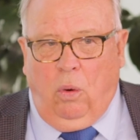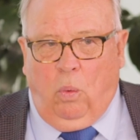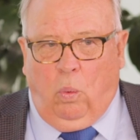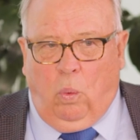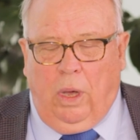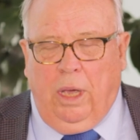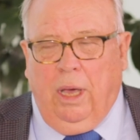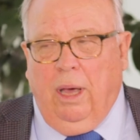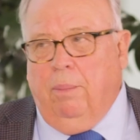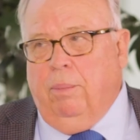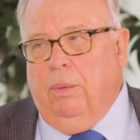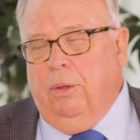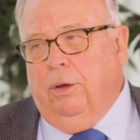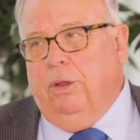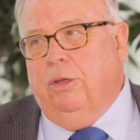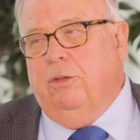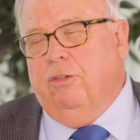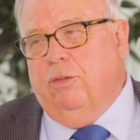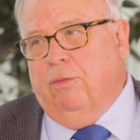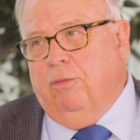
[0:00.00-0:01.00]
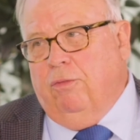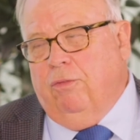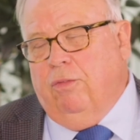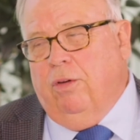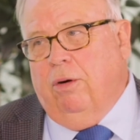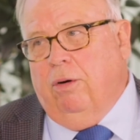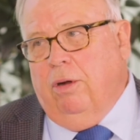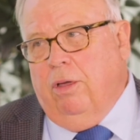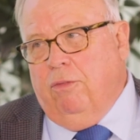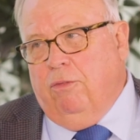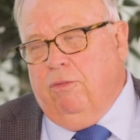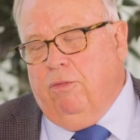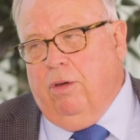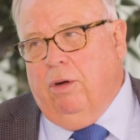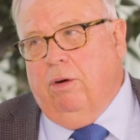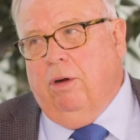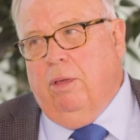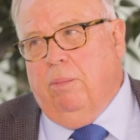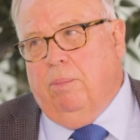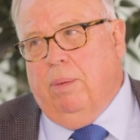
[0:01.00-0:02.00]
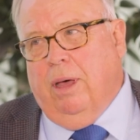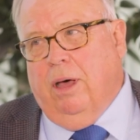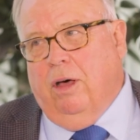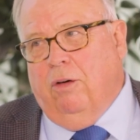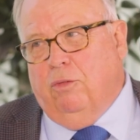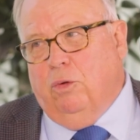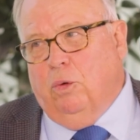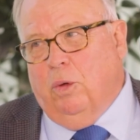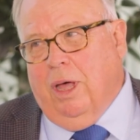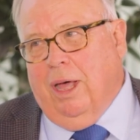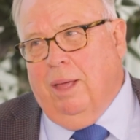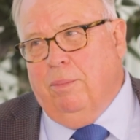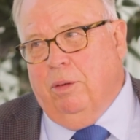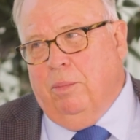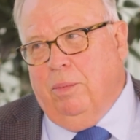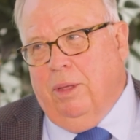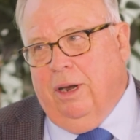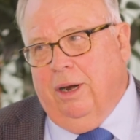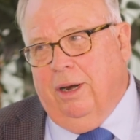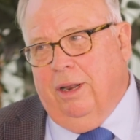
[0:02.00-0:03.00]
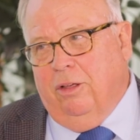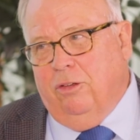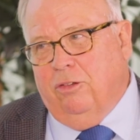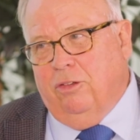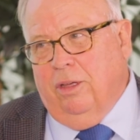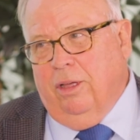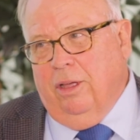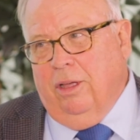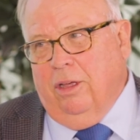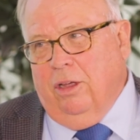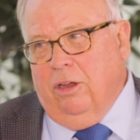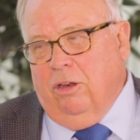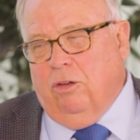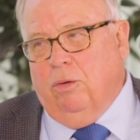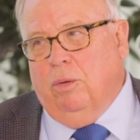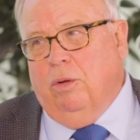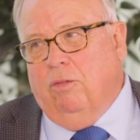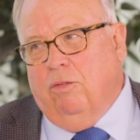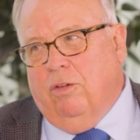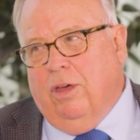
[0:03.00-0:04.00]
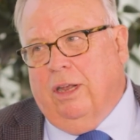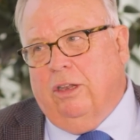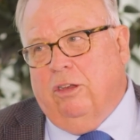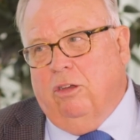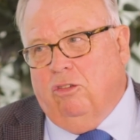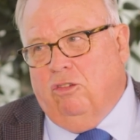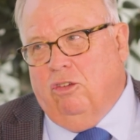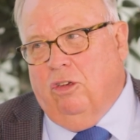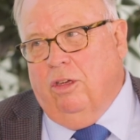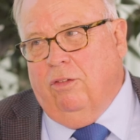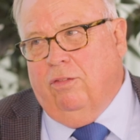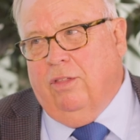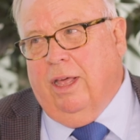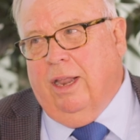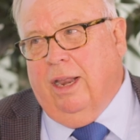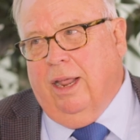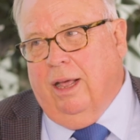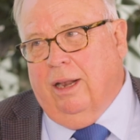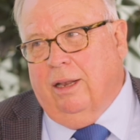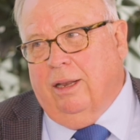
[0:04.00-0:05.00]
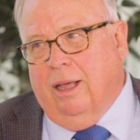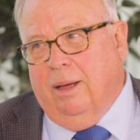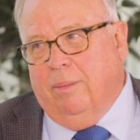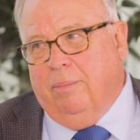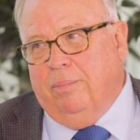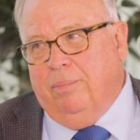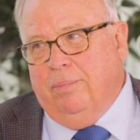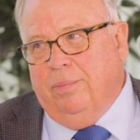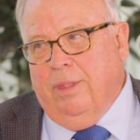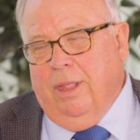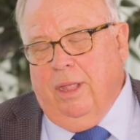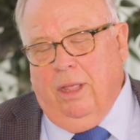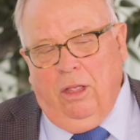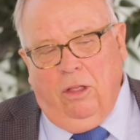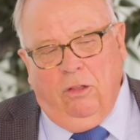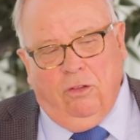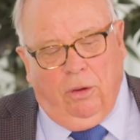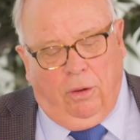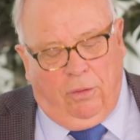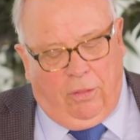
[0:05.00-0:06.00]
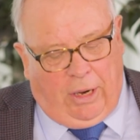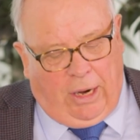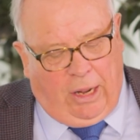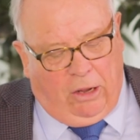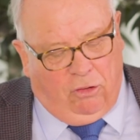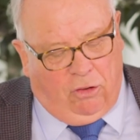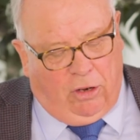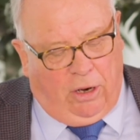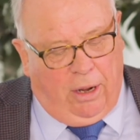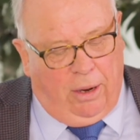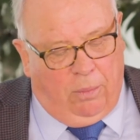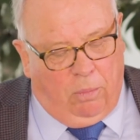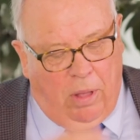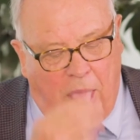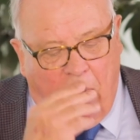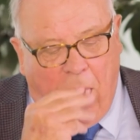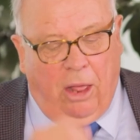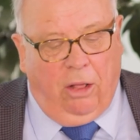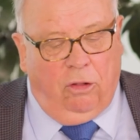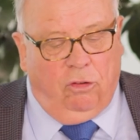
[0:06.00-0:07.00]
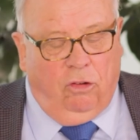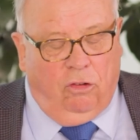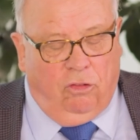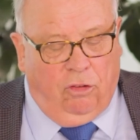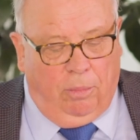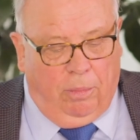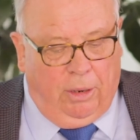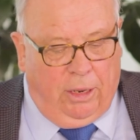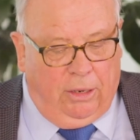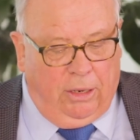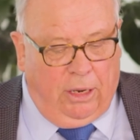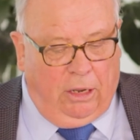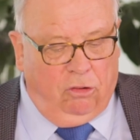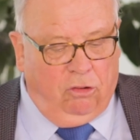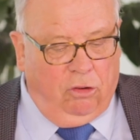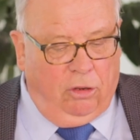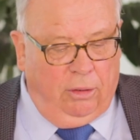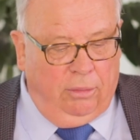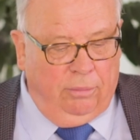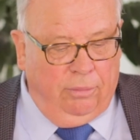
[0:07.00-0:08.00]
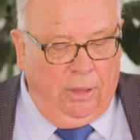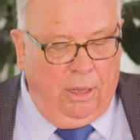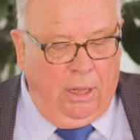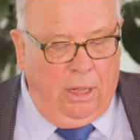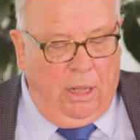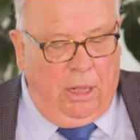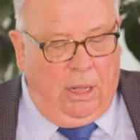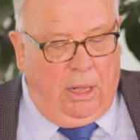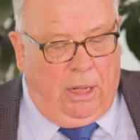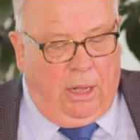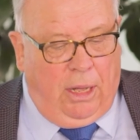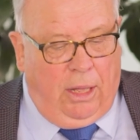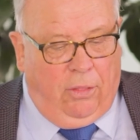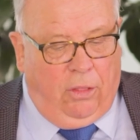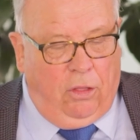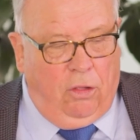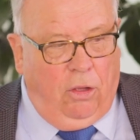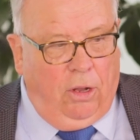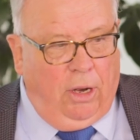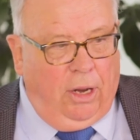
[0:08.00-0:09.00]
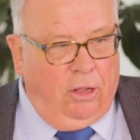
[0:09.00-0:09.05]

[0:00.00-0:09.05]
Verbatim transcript: we are building some very, very powerful capabilities to in fact achieve that outcome. So on the next slide, we, I'll just simply touch on uh, the new